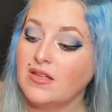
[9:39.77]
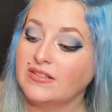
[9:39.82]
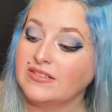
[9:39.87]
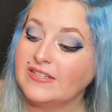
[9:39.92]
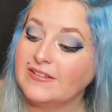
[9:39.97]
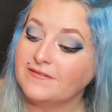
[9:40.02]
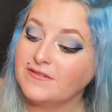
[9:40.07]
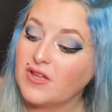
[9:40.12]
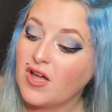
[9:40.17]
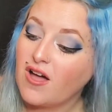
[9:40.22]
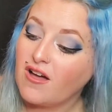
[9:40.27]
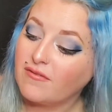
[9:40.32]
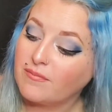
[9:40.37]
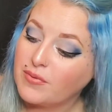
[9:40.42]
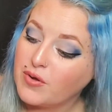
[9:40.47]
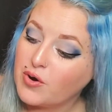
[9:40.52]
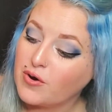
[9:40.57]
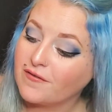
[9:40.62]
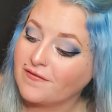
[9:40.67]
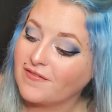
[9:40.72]
Lifts
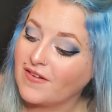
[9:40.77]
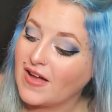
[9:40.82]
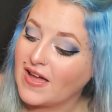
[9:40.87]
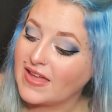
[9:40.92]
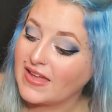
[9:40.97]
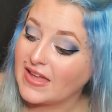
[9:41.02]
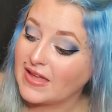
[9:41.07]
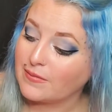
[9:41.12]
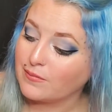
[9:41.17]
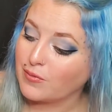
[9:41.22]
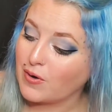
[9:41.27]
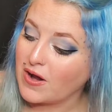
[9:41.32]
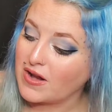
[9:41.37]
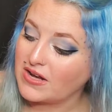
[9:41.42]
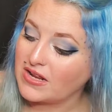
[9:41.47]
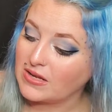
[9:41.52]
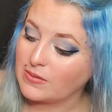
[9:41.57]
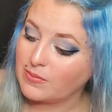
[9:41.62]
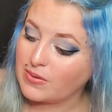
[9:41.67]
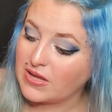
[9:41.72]
off purifying and
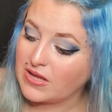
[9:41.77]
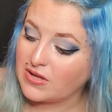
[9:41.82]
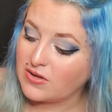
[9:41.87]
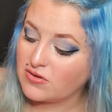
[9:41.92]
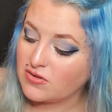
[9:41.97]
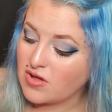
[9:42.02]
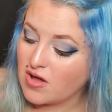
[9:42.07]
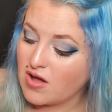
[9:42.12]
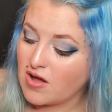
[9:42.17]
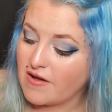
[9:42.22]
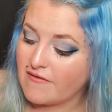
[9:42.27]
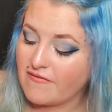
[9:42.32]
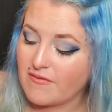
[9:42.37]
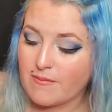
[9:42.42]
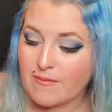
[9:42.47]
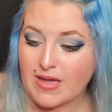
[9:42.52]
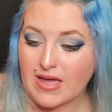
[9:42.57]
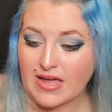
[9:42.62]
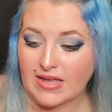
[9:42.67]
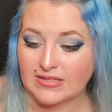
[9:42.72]
brightening peel-off
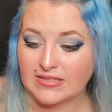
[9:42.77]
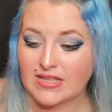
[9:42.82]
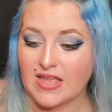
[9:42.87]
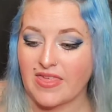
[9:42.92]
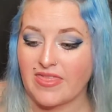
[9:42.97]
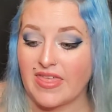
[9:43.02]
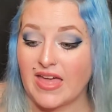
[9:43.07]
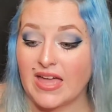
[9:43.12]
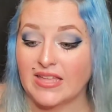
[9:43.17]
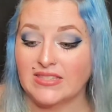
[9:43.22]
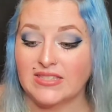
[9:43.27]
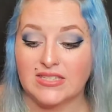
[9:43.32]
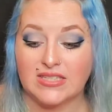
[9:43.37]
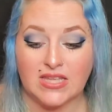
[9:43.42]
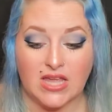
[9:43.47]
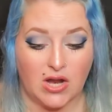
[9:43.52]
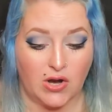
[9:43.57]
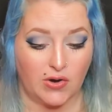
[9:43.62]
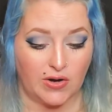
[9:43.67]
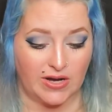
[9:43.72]
mask. That's
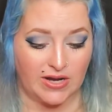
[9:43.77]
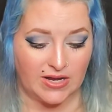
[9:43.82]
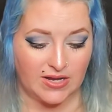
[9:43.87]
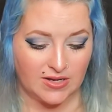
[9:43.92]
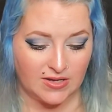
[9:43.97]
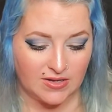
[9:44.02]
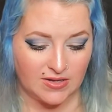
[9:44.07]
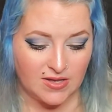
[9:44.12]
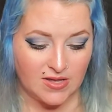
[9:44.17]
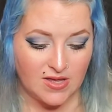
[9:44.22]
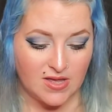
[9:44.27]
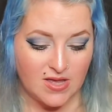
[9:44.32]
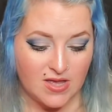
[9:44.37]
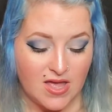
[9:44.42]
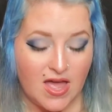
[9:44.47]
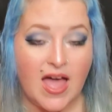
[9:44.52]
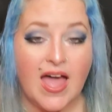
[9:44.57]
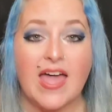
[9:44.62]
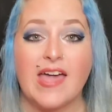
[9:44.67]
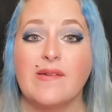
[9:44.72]
scary.
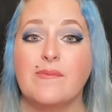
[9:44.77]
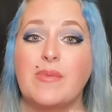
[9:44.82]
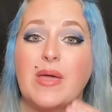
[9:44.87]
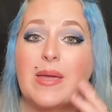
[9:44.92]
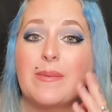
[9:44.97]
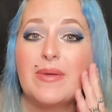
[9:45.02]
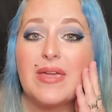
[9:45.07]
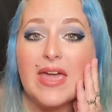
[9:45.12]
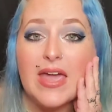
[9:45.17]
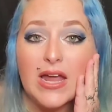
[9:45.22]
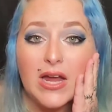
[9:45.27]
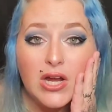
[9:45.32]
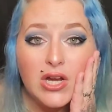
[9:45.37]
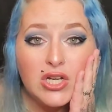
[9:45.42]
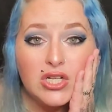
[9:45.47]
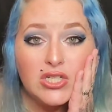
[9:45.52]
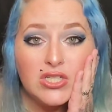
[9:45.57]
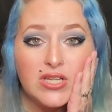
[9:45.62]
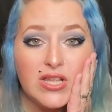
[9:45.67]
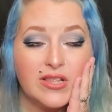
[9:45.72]
I have baby
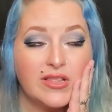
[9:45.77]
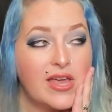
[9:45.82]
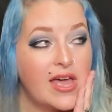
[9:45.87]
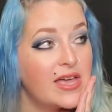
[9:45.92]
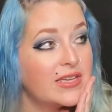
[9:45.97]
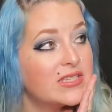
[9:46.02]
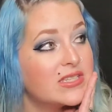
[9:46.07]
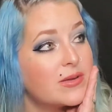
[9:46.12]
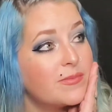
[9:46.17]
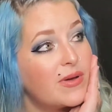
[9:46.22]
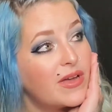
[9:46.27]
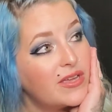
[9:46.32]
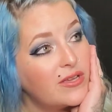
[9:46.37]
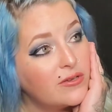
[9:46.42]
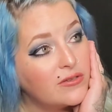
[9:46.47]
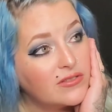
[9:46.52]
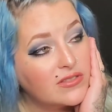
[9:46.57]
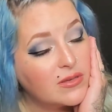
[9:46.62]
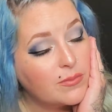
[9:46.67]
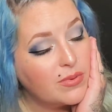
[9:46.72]
hairs, and last time I
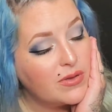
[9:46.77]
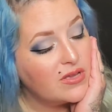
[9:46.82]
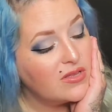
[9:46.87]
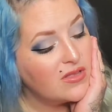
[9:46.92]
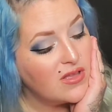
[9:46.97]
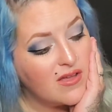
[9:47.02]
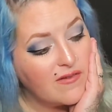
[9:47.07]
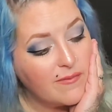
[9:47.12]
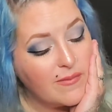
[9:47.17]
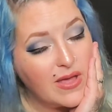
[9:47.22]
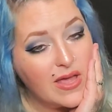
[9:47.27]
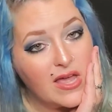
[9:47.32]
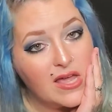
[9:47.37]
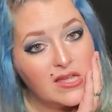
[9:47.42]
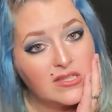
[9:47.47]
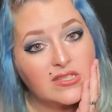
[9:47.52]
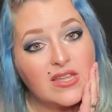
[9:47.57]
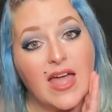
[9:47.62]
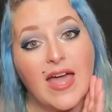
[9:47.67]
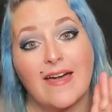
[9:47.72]
used the peel-off
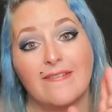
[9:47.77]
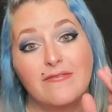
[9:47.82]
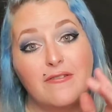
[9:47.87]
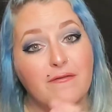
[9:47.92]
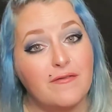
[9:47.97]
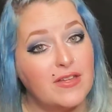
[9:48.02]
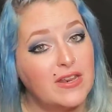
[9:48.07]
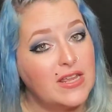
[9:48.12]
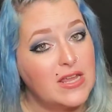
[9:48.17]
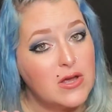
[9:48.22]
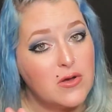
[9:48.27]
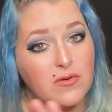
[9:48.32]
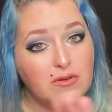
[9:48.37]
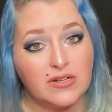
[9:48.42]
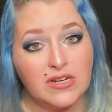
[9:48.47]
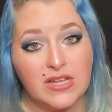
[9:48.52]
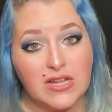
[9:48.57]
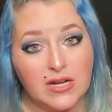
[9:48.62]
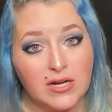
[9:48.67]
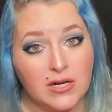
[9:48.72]
mask, I have the video
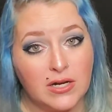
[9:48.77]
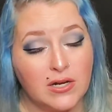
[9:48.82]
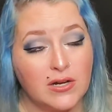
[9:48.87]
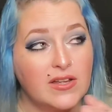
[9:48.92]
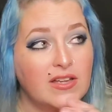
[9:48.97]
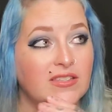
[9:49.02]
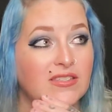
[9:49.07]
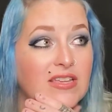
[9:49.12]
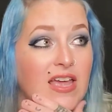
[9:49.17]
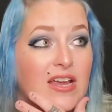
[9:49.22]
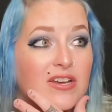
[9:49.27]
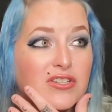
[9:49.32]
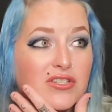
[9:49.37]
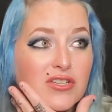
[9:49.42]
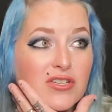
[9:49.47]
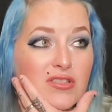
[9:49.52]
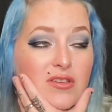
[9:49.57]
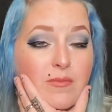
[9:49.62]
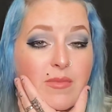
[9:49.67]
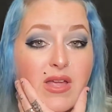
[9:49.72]
on here. It's
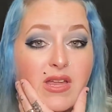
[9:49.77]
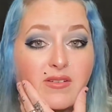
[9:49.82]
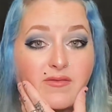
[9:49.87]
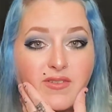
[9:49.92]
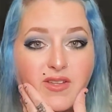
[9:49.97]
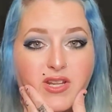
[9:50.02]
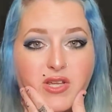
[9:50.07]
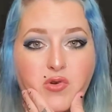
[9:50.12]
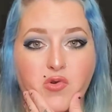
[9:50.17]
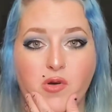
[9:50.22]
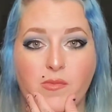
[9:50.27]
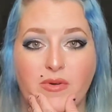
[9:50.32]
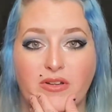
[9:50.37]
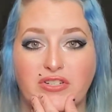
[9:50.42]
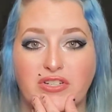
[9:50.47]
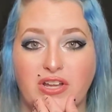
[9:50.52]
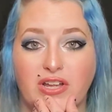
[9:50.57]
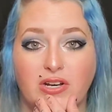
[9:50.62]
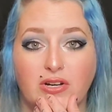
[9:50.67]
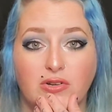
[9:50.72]
actually the main video on my
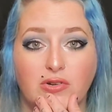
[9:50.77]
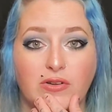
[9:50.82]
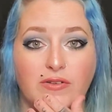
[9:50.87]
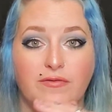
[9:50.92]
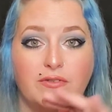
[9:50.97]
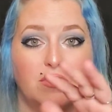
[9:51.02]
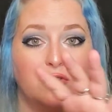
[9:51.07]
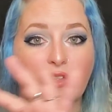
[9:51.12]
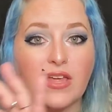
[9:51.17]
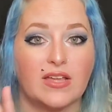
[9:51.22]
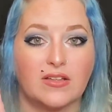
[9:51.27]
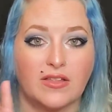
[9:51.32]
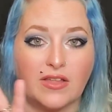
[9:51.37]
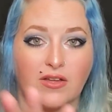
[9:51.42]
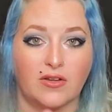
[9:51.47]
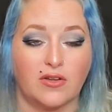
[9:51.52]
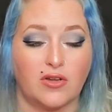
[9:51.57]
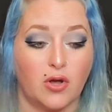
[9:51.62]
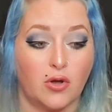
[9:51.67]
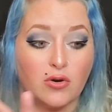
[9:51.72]
channel. If you
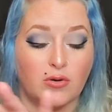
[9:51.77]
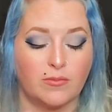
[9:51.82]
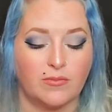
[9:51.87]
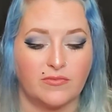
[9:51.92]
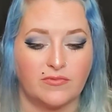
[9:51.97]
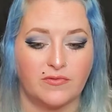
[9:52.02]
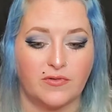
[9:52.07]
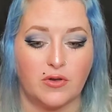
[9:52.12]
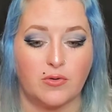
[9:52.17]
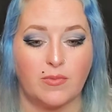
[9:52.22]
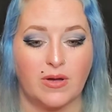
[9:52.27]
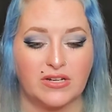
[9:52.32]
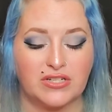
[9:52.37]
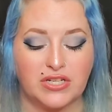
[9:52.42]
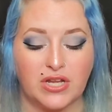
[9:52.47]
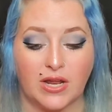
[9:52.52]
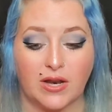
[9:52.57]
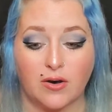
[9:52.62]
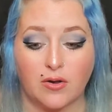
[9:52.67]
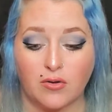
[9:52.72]
go to view my
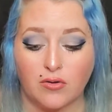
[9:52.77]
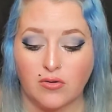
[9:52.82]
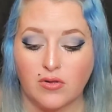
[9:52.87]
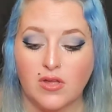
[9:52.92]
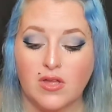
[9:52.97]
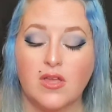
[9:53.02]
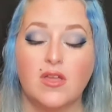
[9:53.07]
channel.